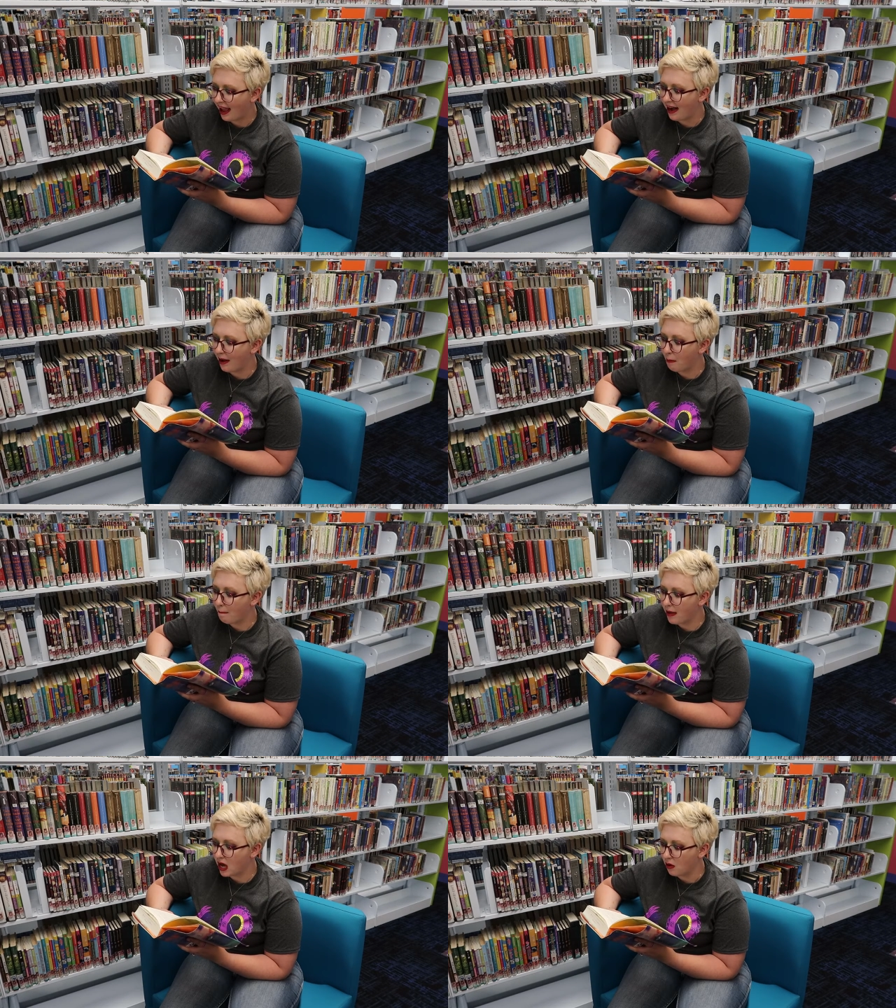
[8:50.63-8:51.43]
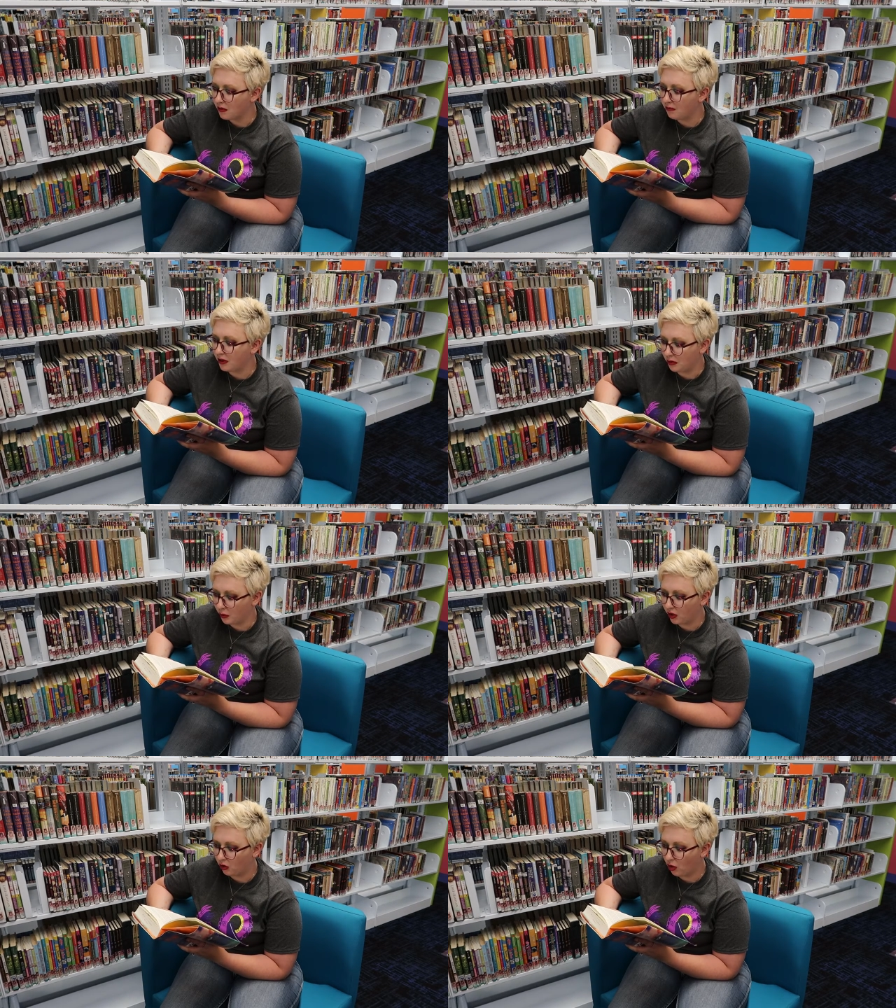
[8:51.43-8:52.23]
and a mouth
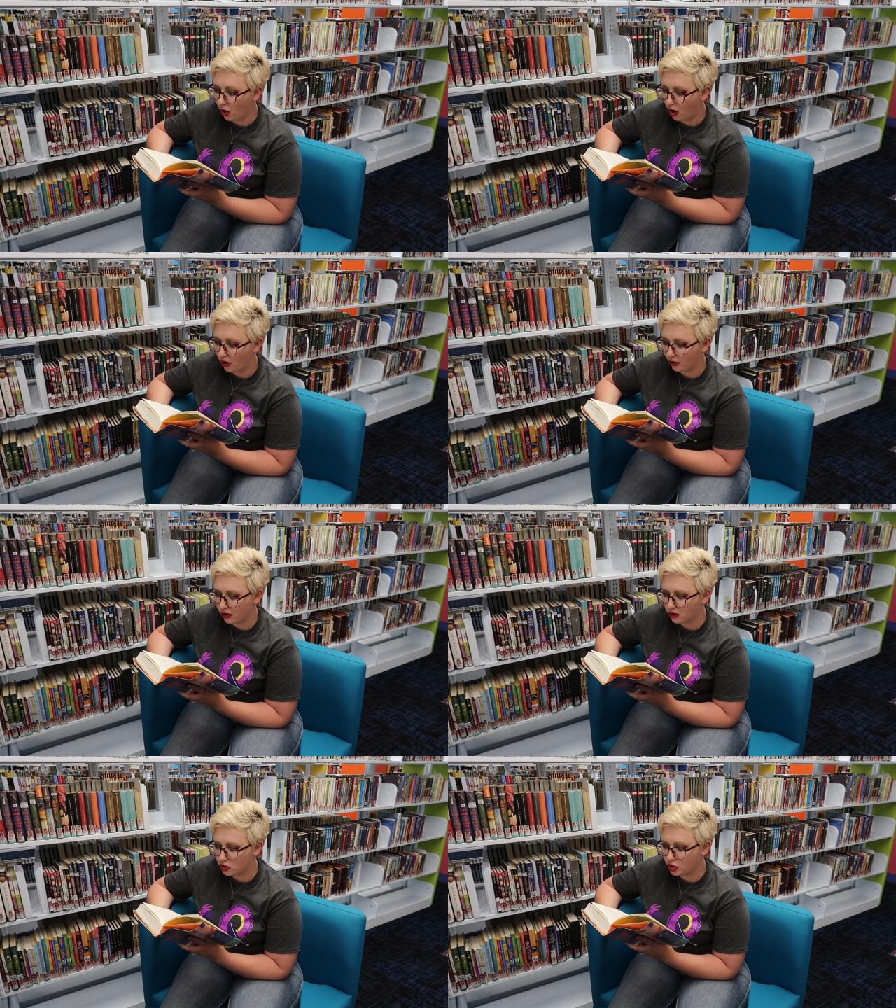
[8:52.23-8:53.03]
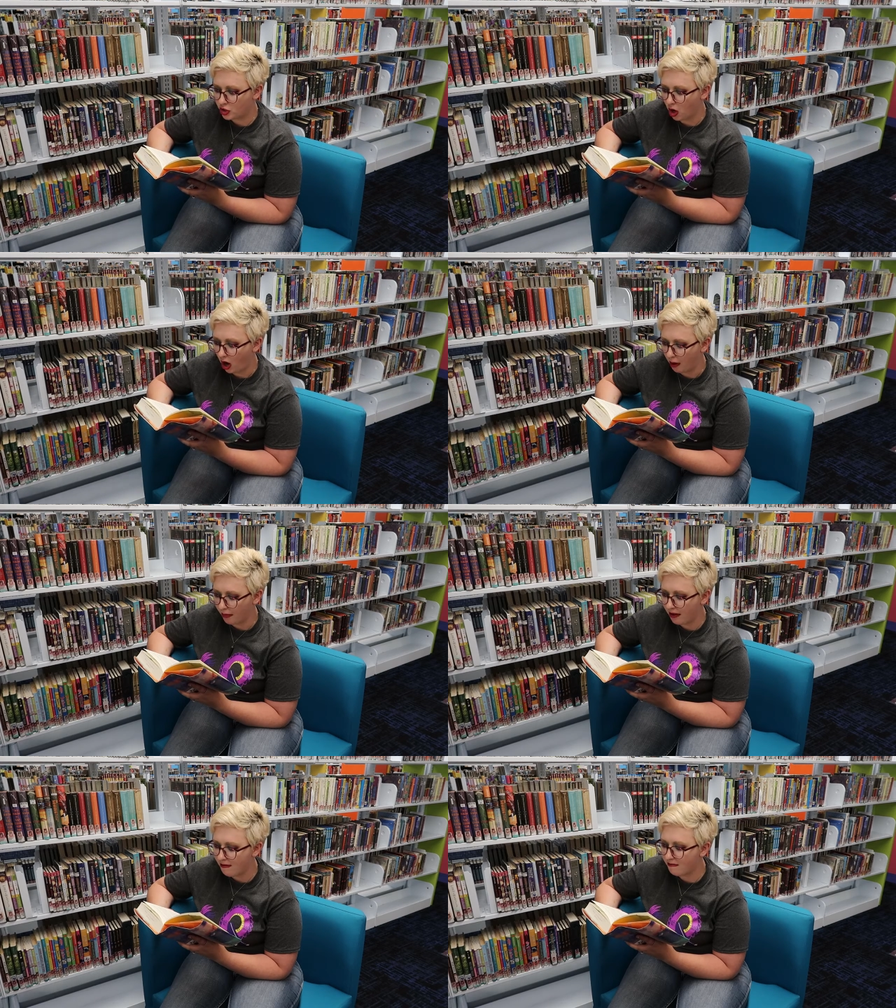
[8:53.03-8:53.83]
filled with long,
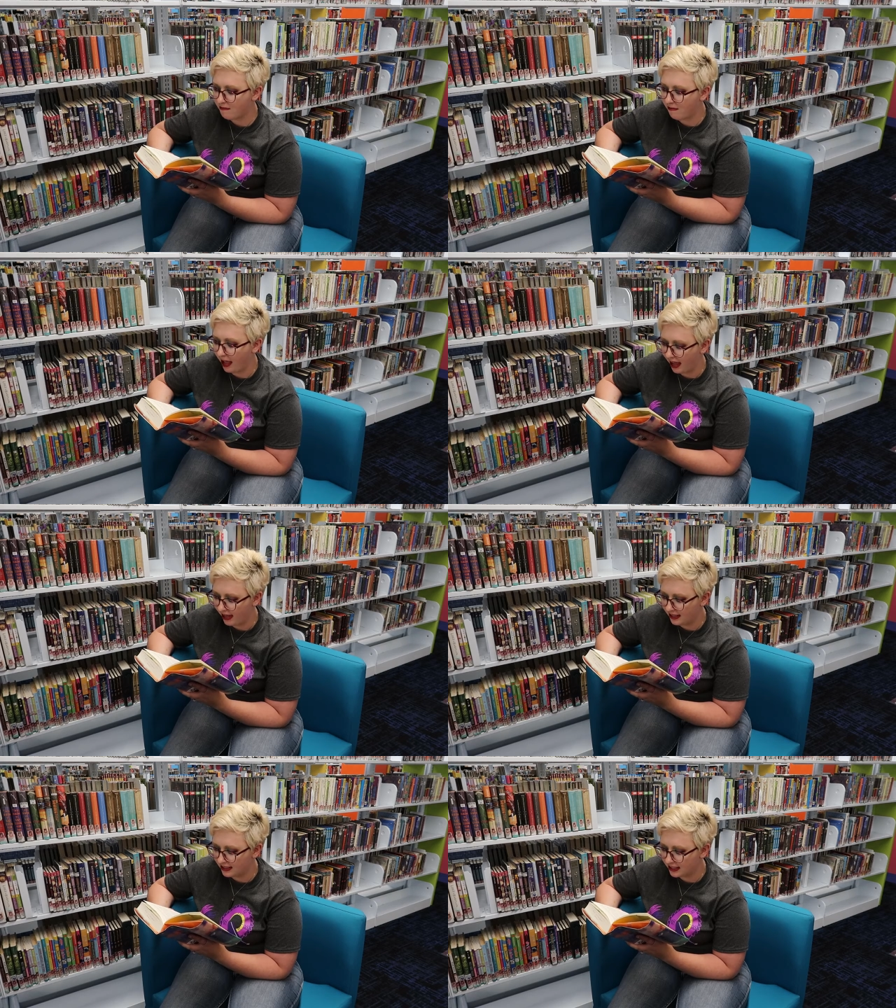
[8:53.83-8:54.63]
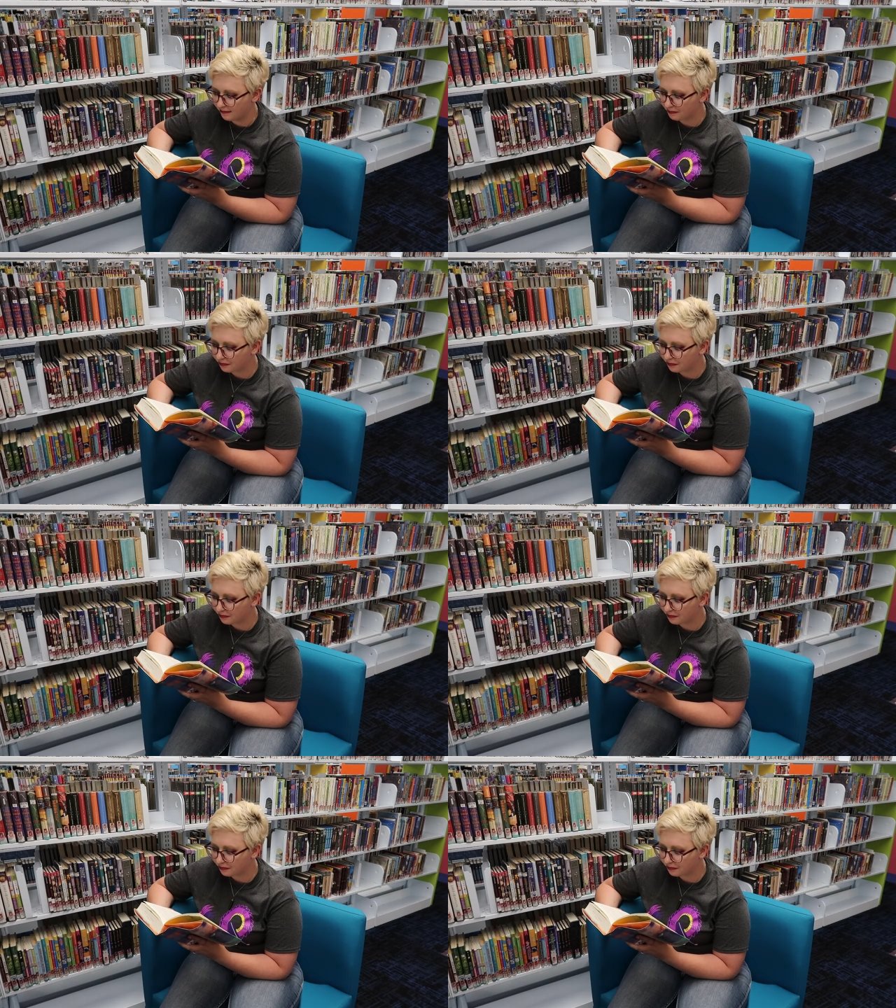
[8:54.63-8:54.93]
sharp fangs.